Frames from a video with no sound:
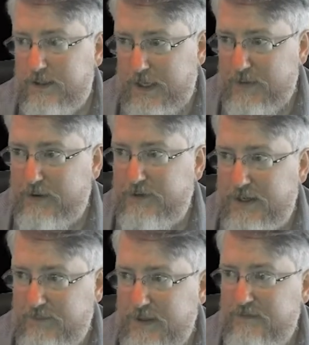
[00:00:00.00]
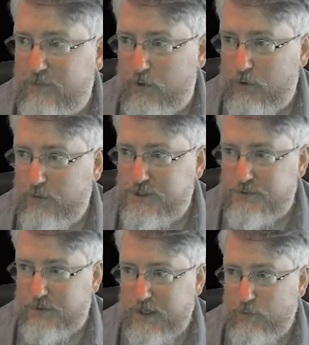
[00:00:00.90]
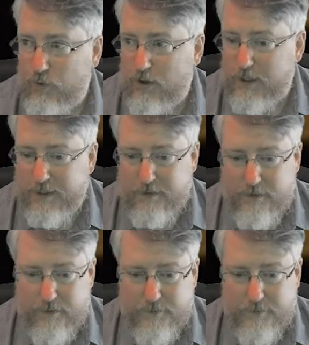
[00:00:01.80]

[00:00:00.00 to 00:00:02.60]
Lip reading: came out in MP4, which is what I wanted.